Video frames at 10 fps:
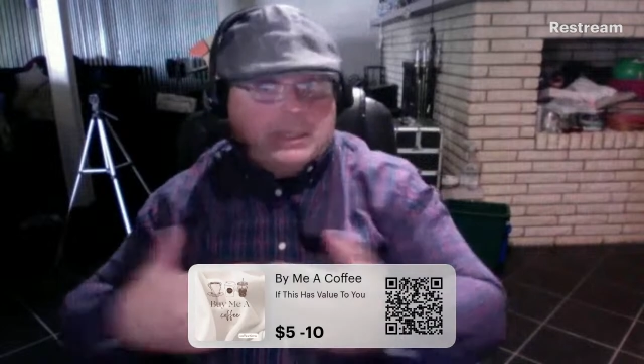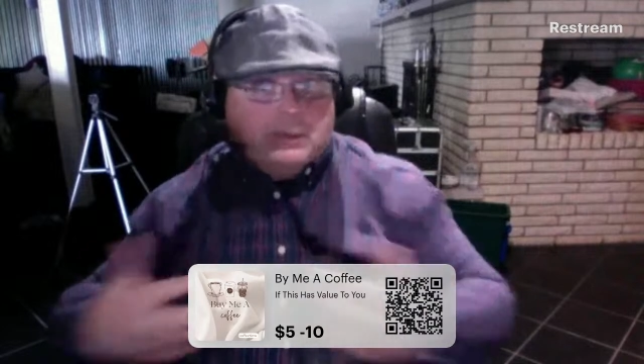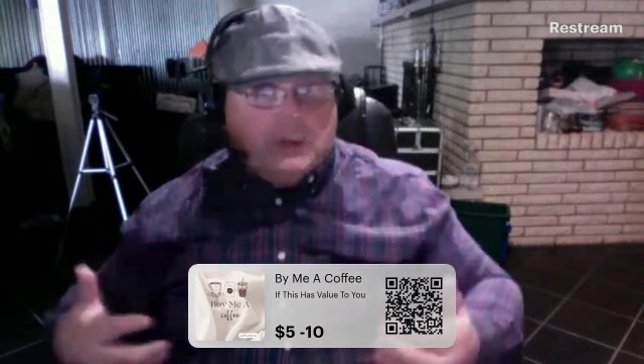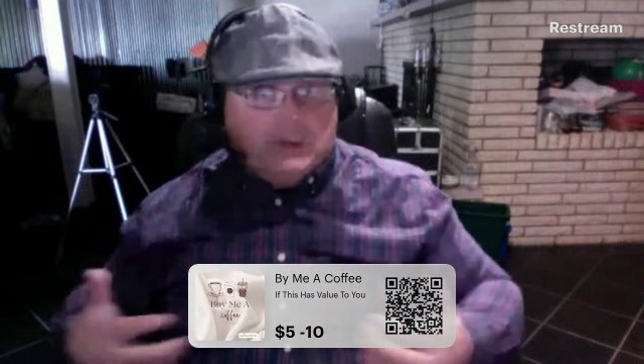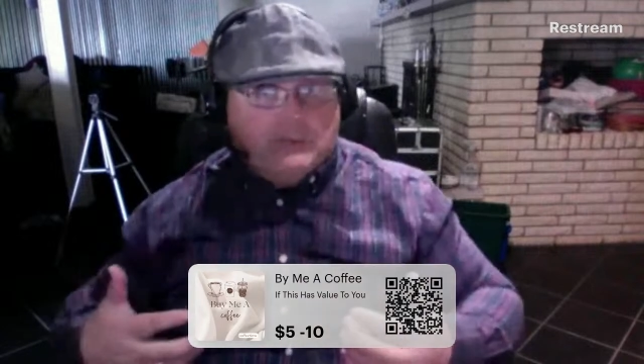
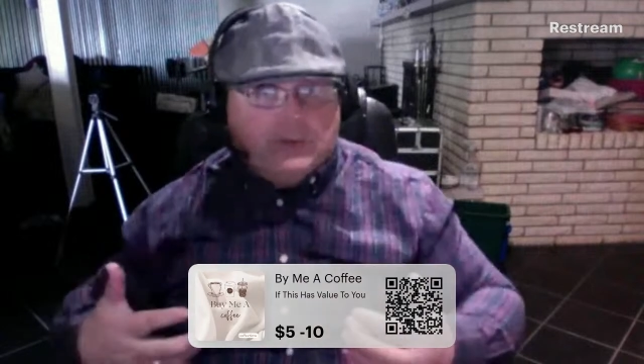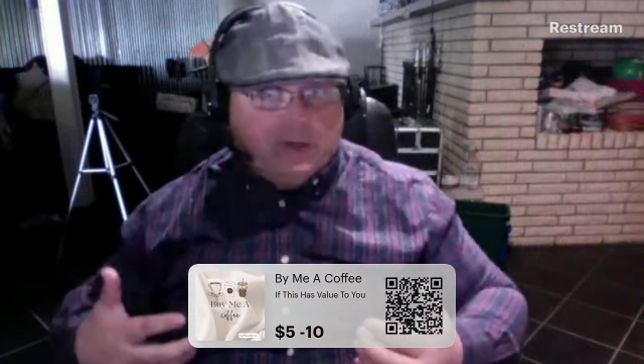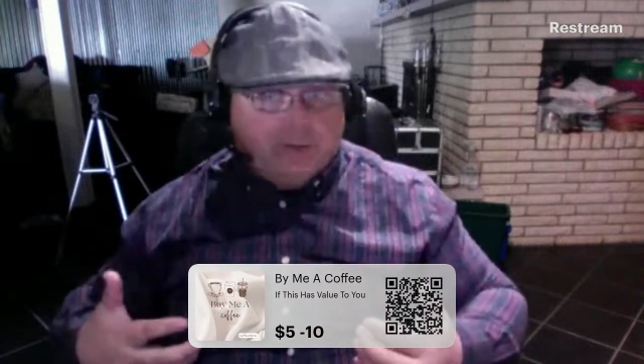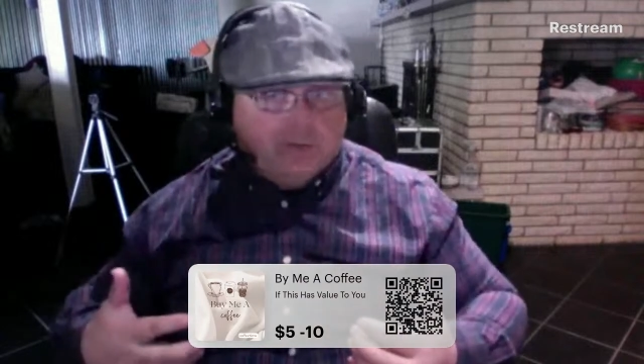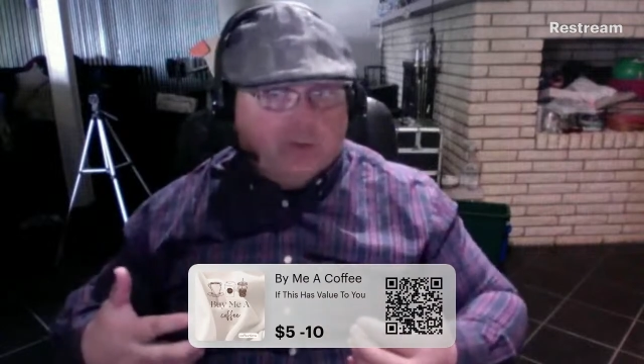not what I'm
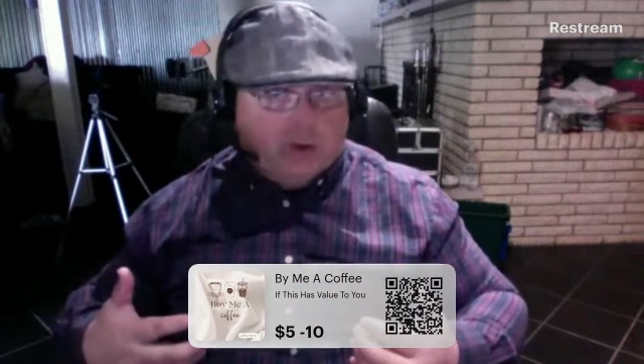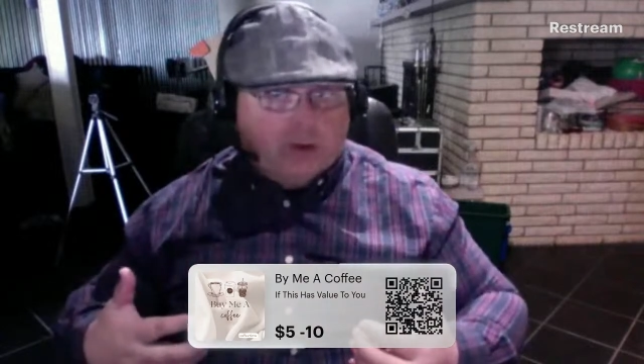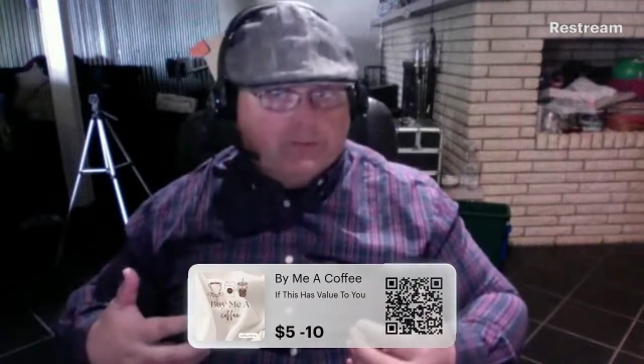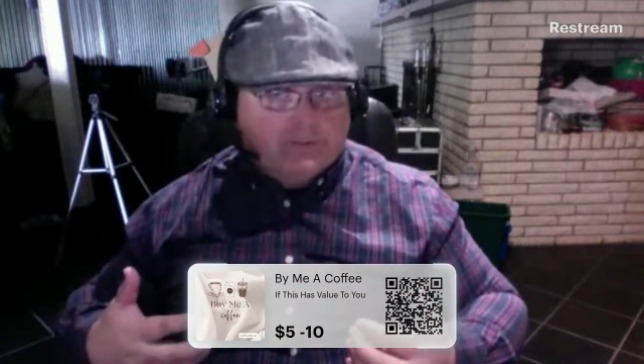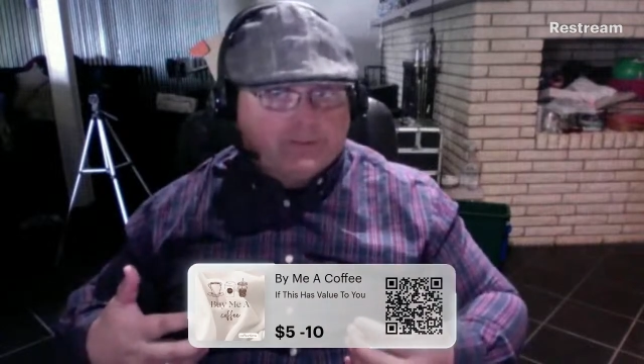fitted for.
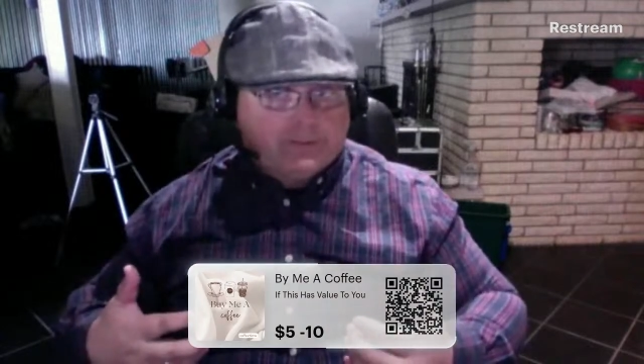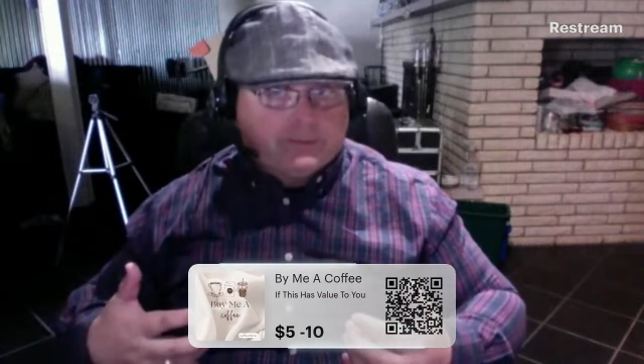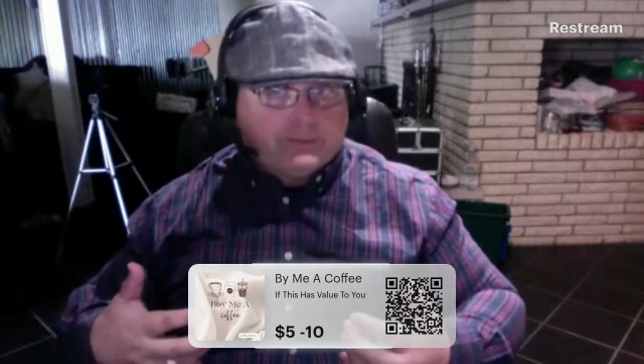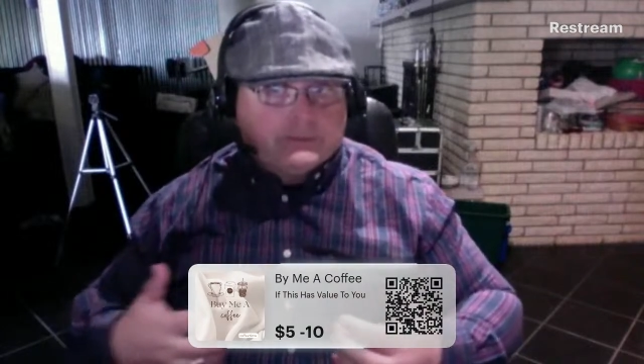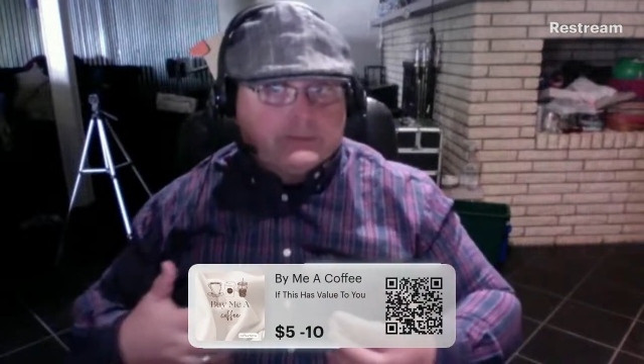
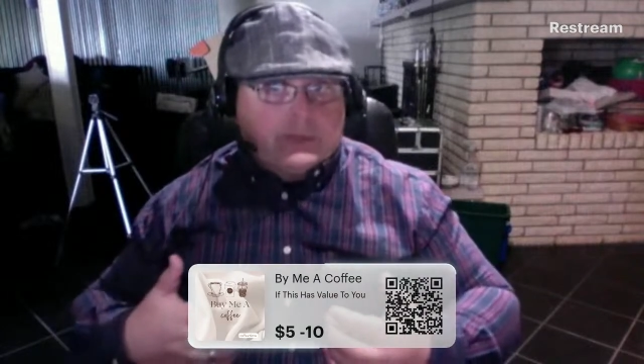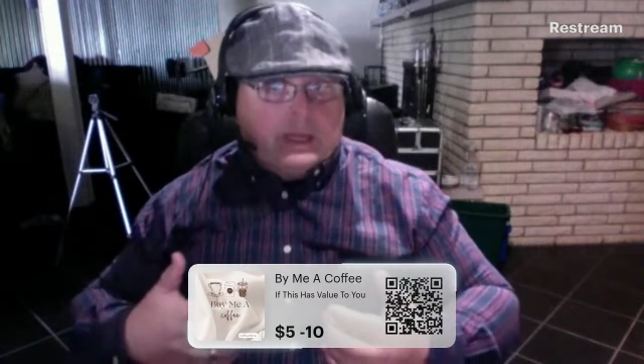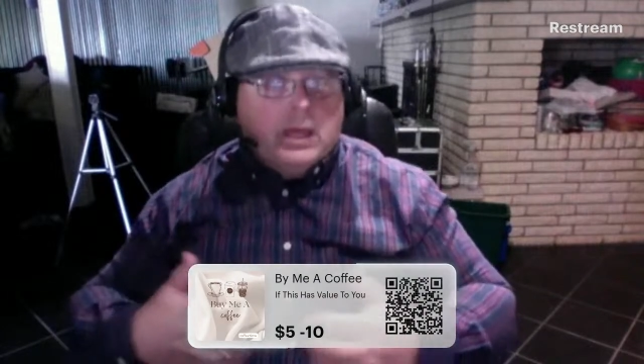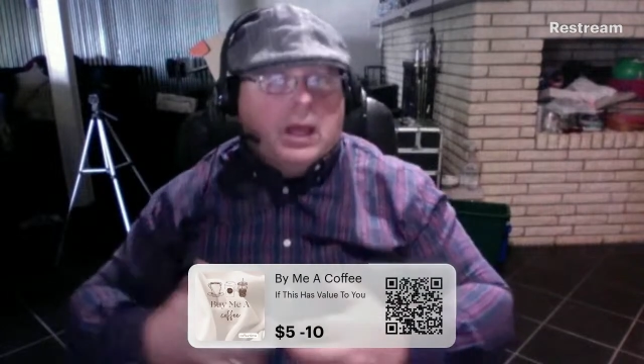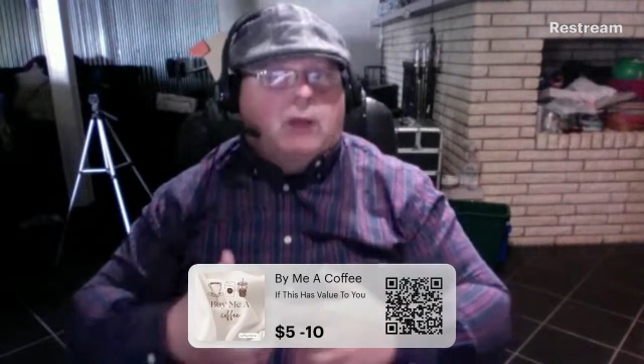
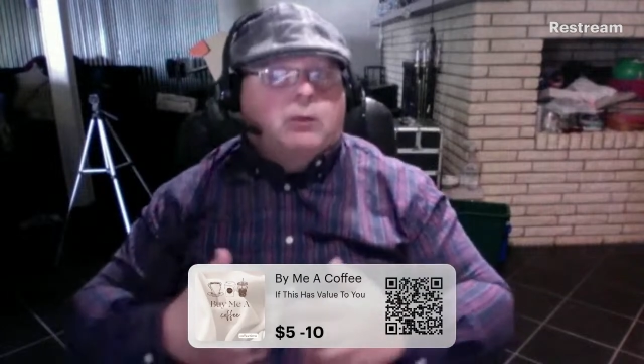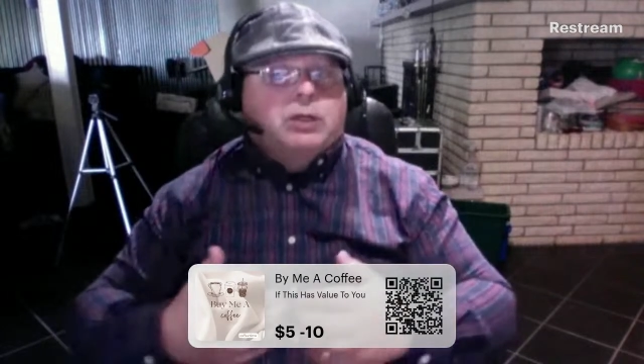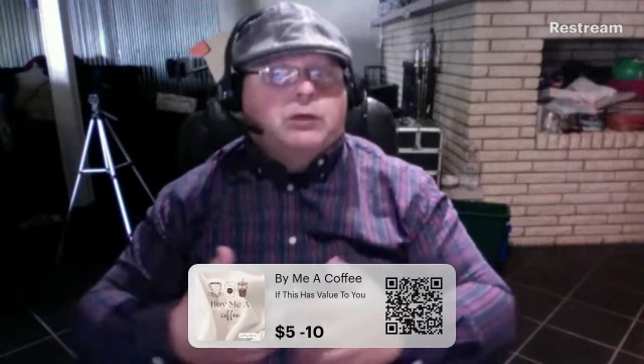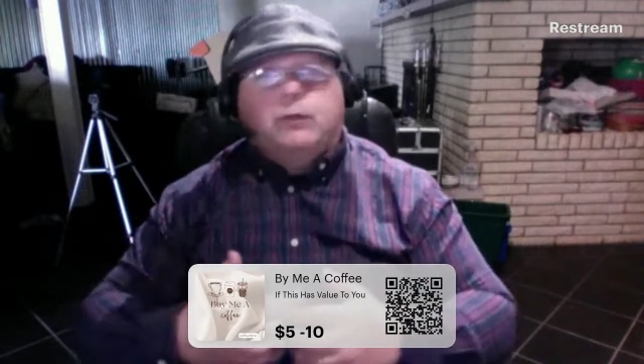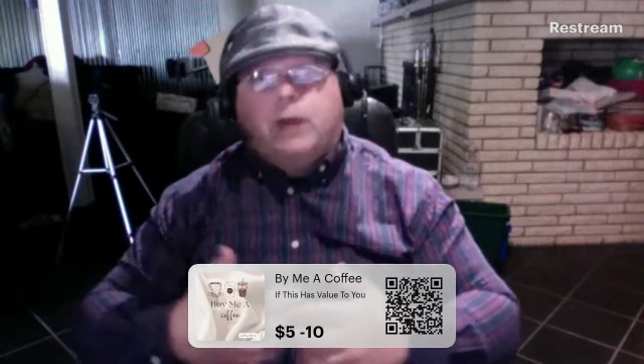And when
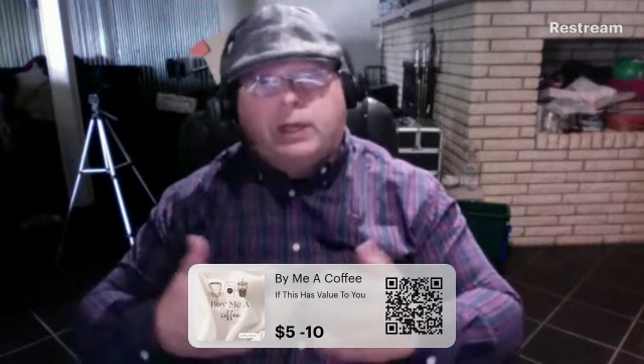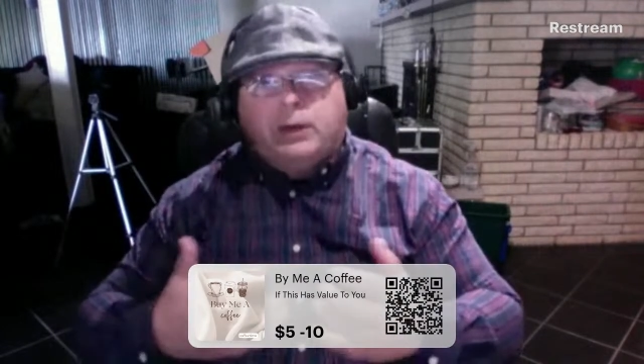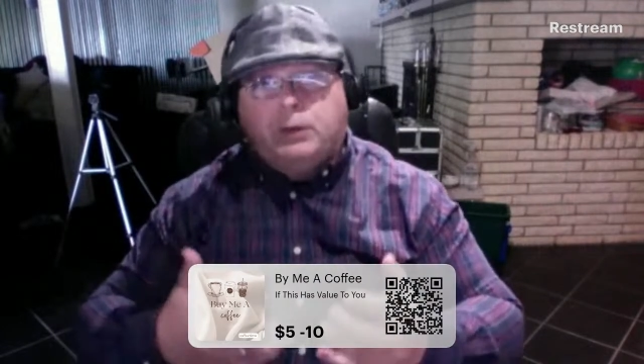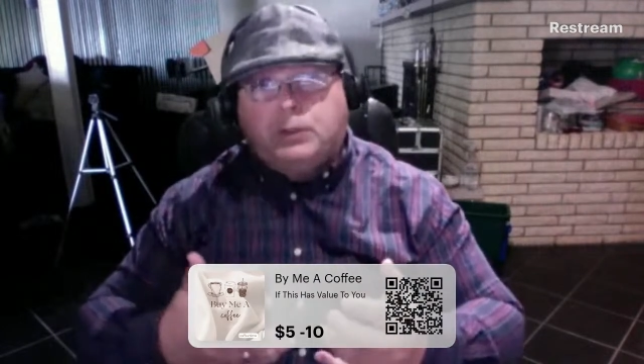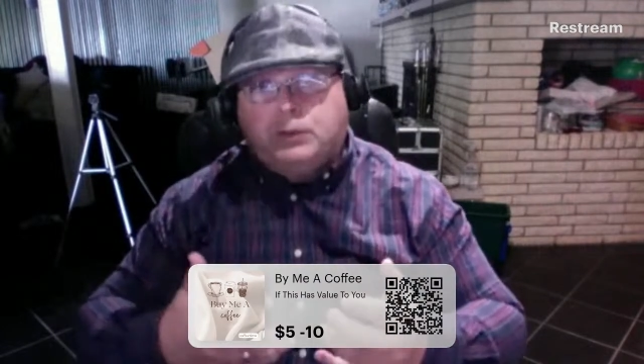you find
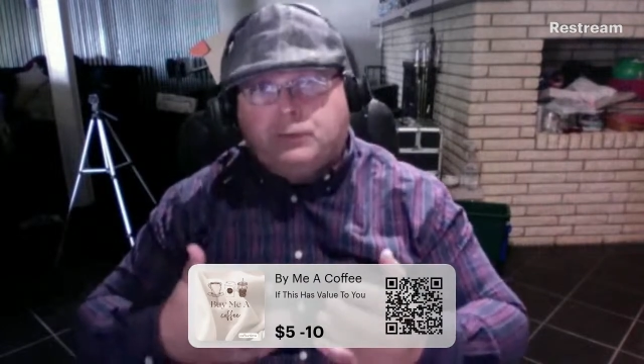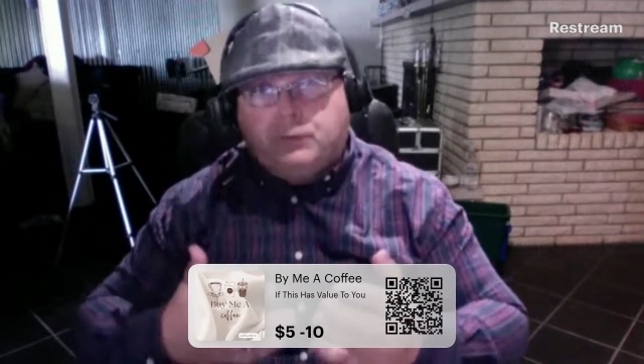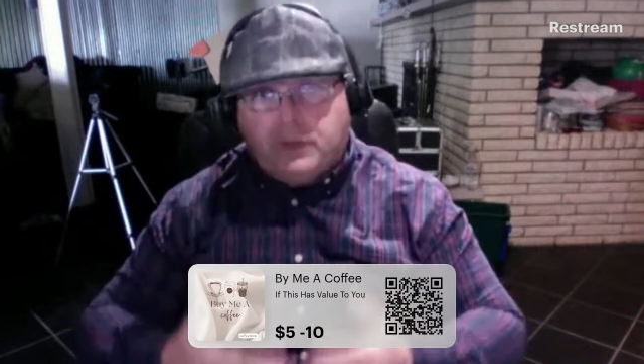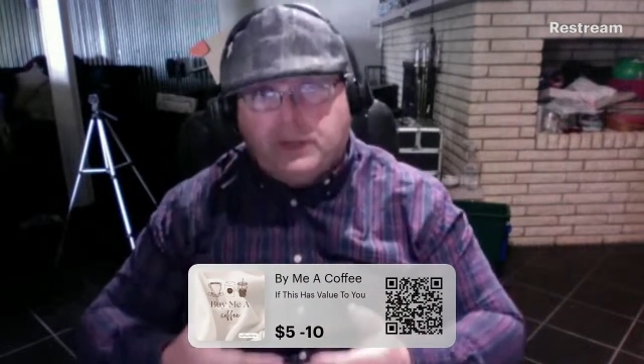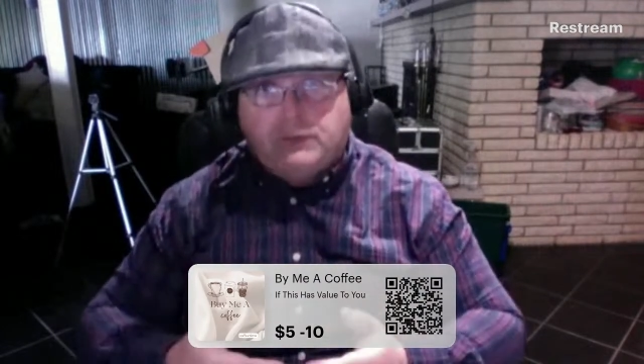out what you're
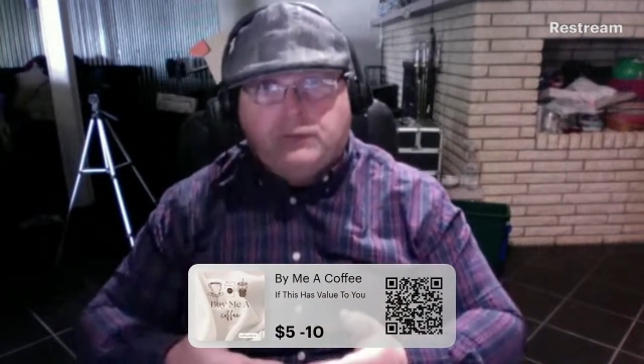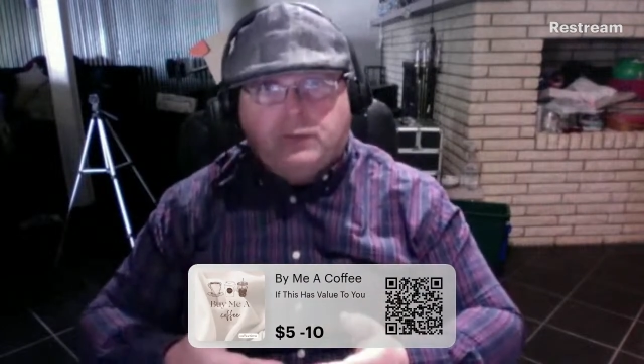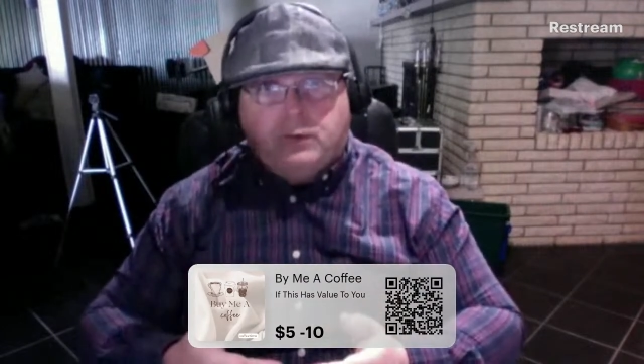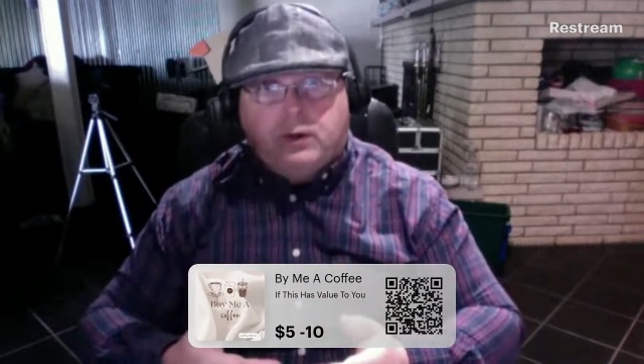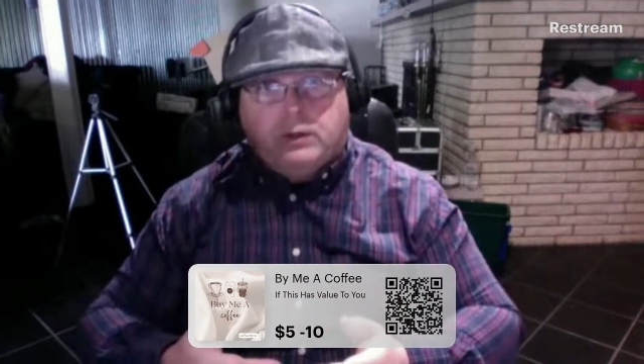fitted
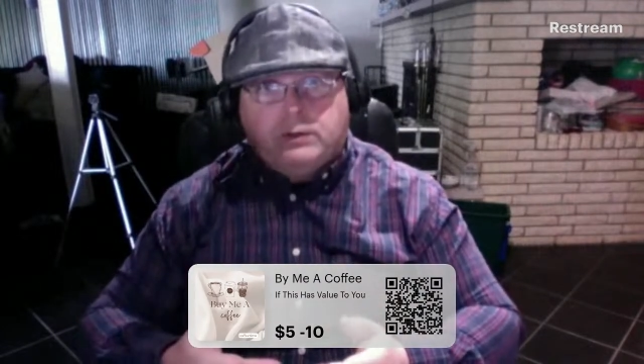for,